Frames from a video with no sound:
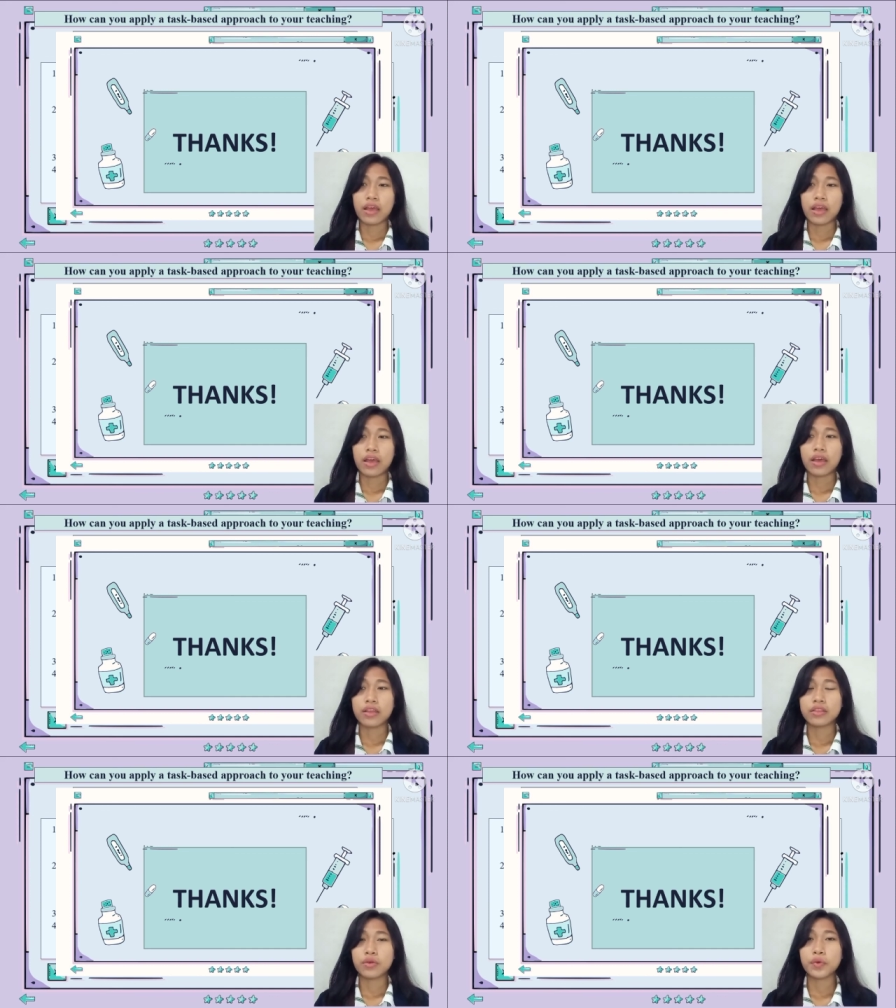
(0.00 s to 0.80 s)

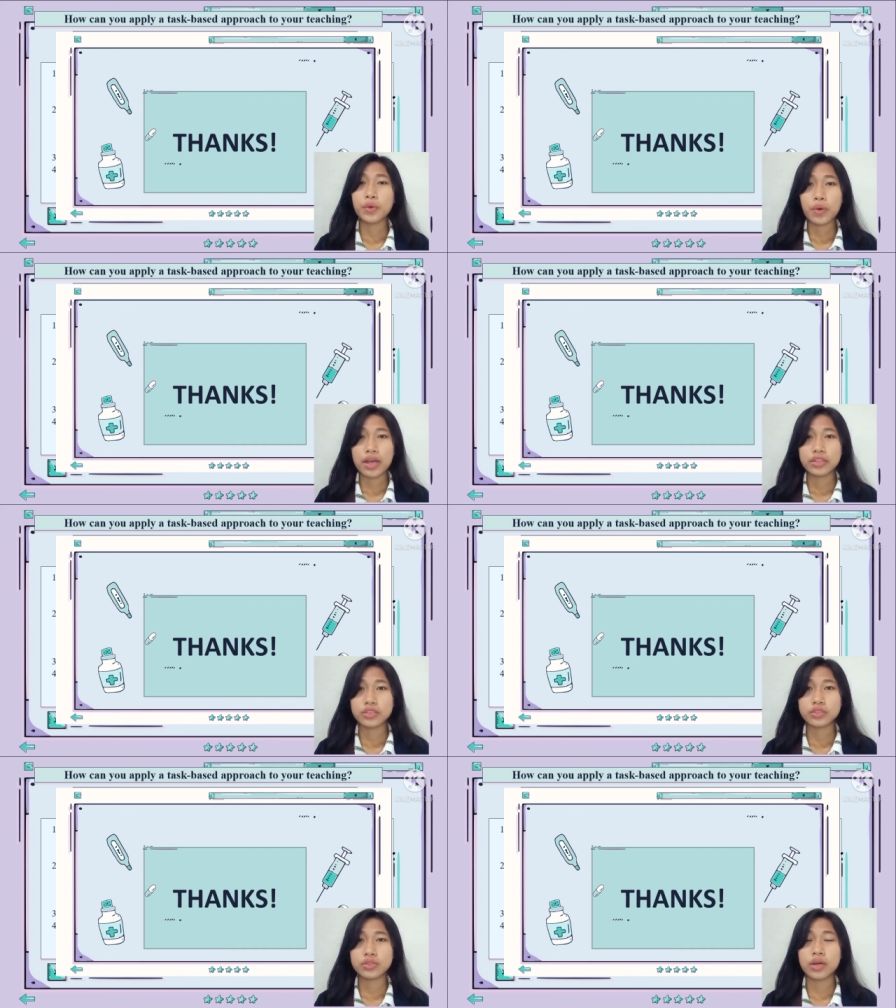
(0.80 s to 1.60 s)
And we
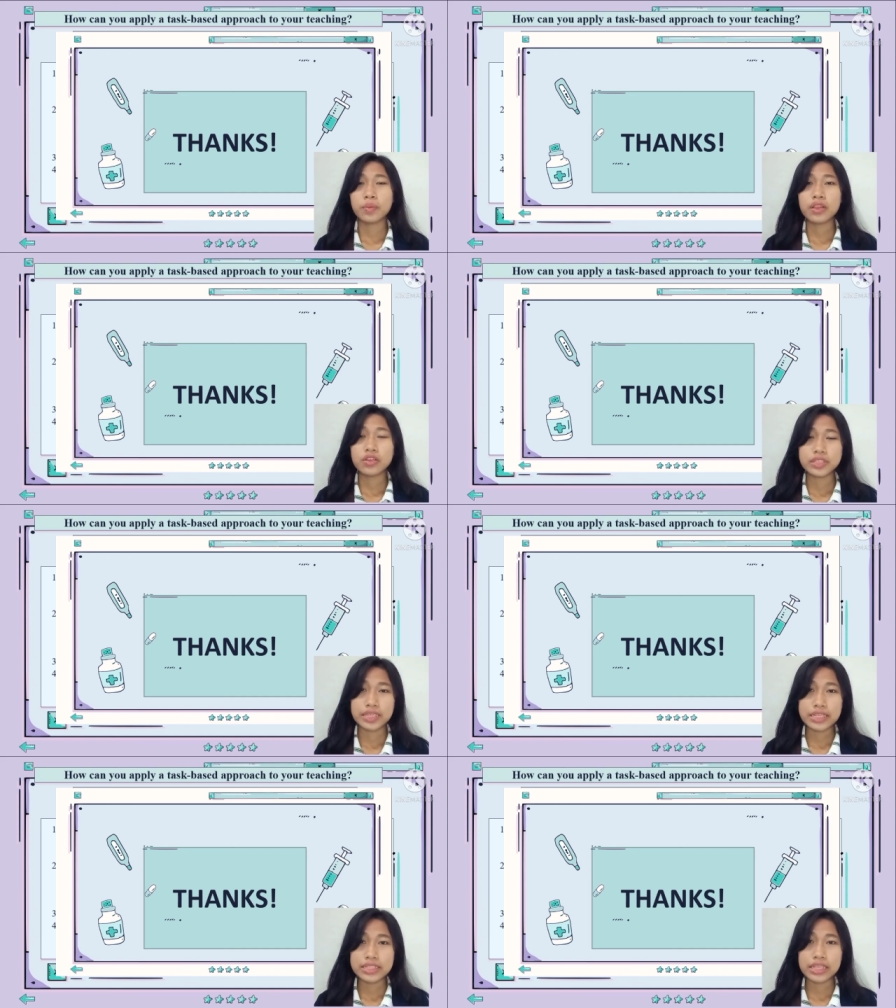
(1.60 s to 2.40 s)
want to
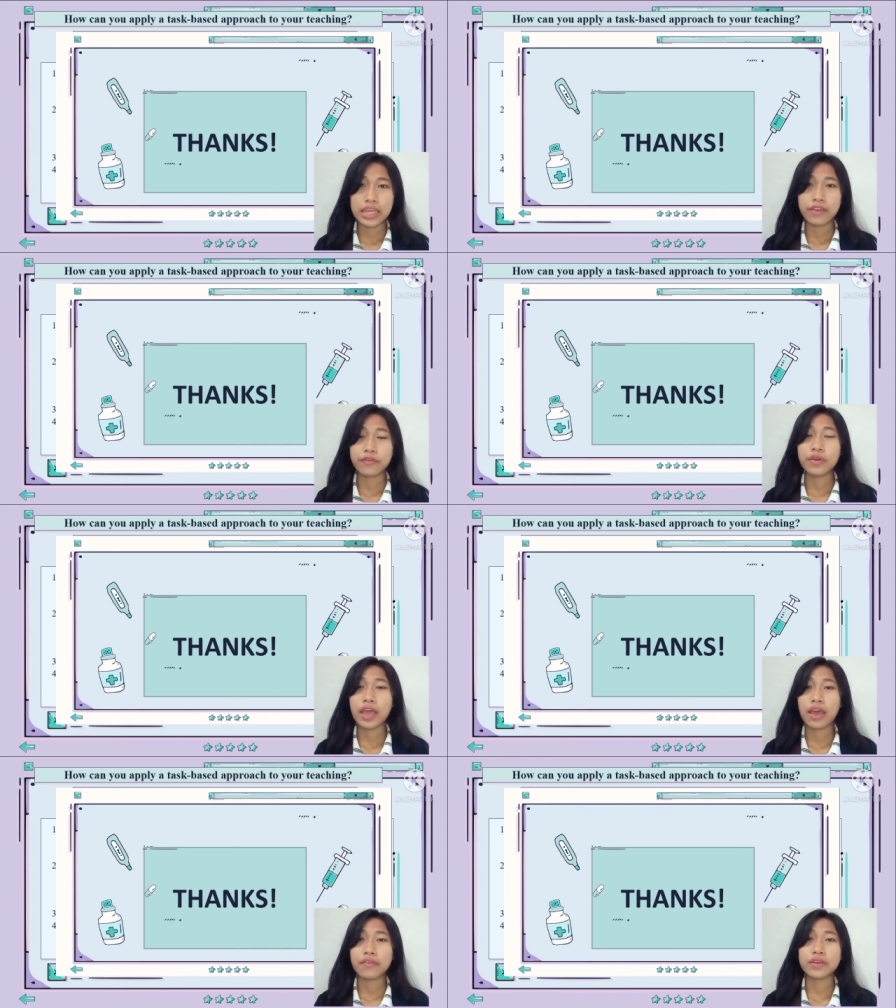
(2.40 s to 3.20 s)
apologize if we
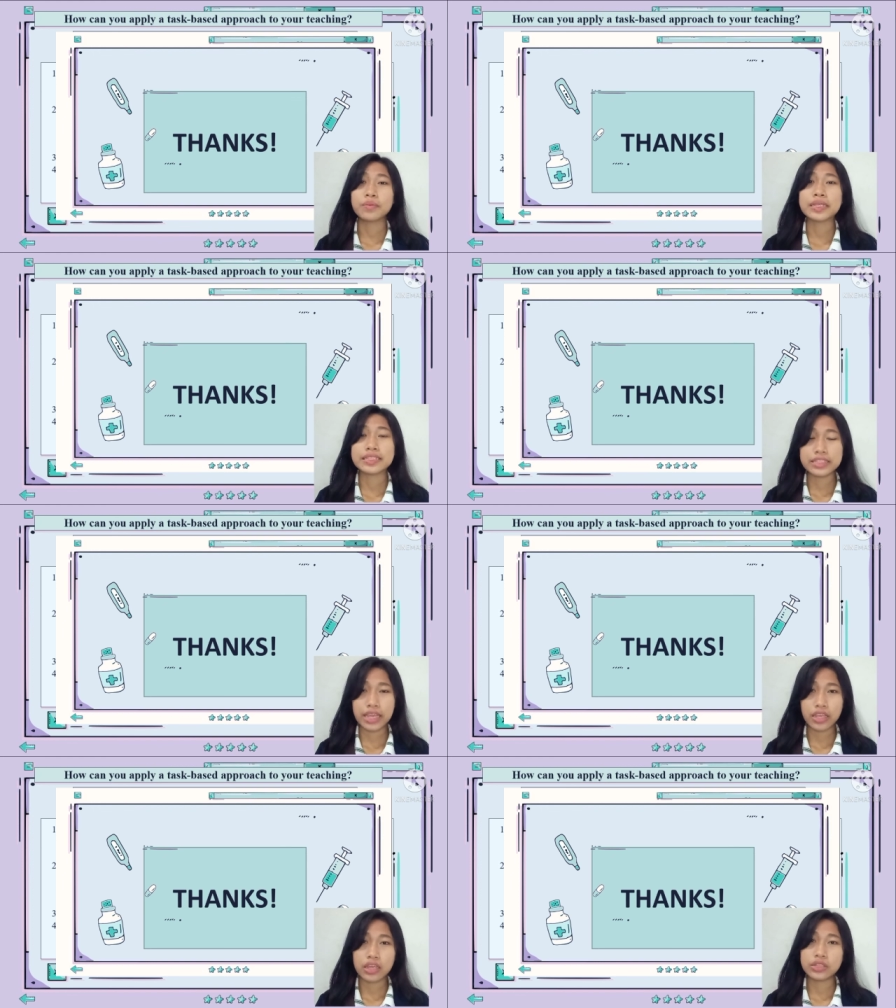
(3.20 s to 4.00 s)
have a
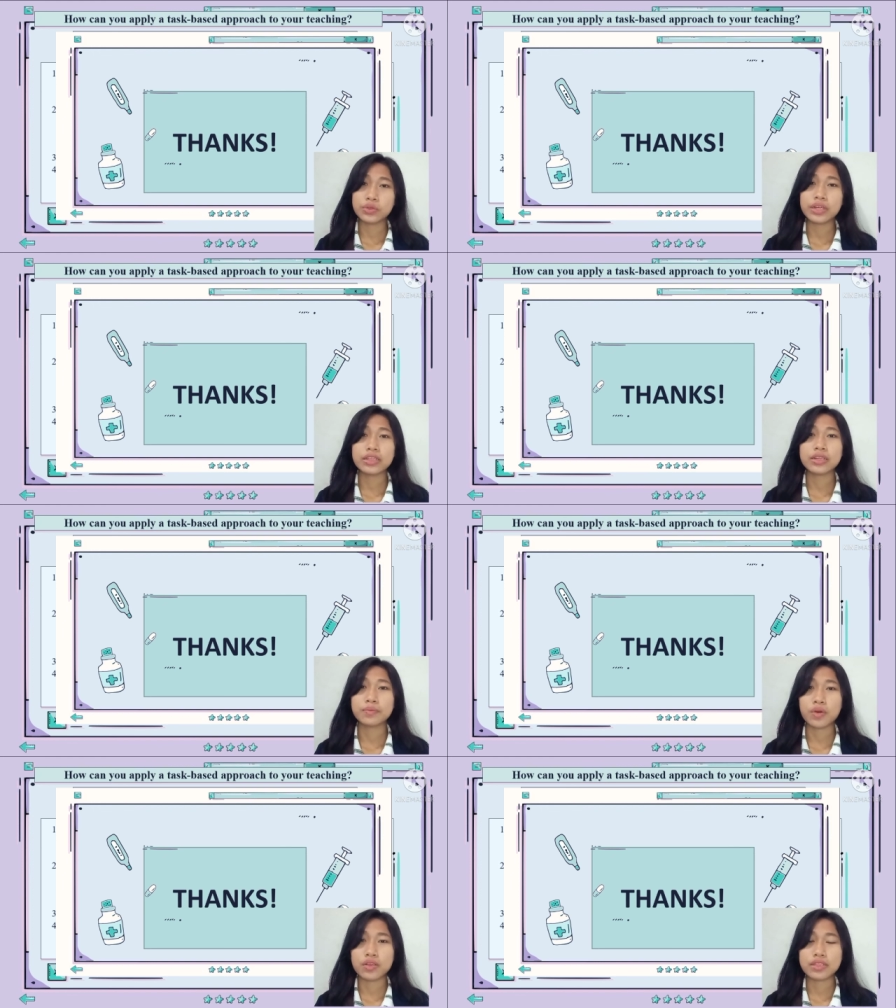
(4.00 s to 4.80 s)
mistake during the
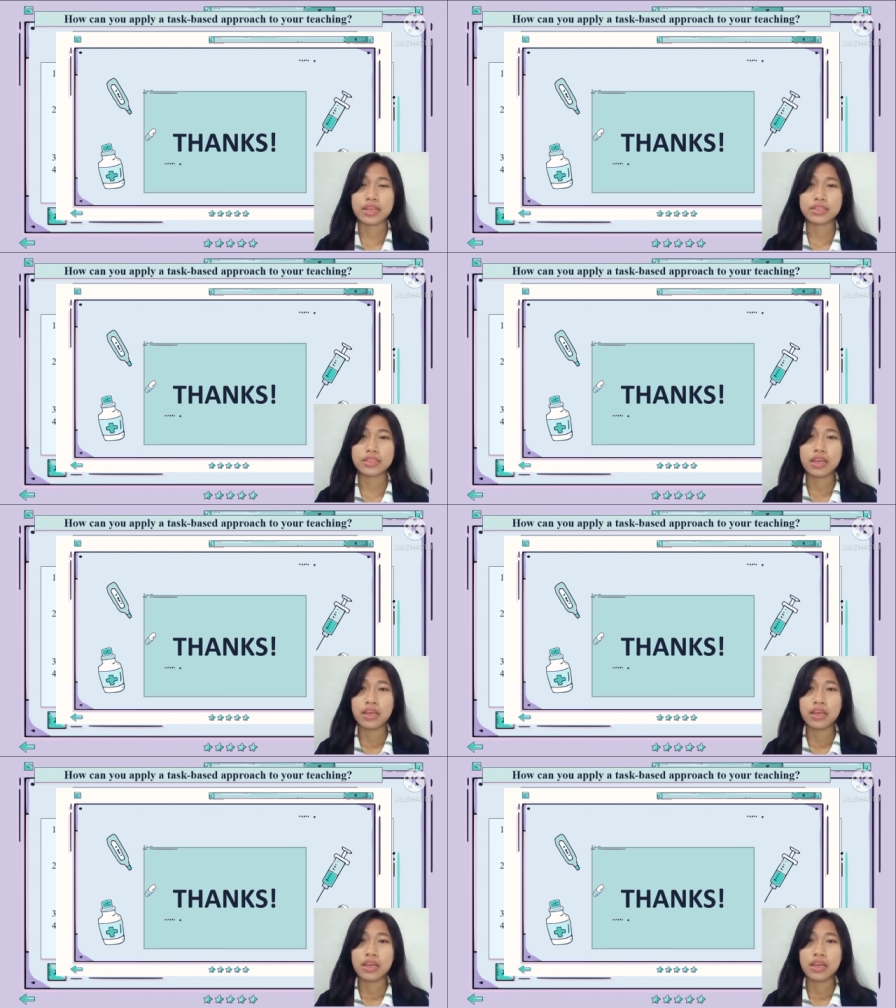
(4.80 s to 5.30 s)
process.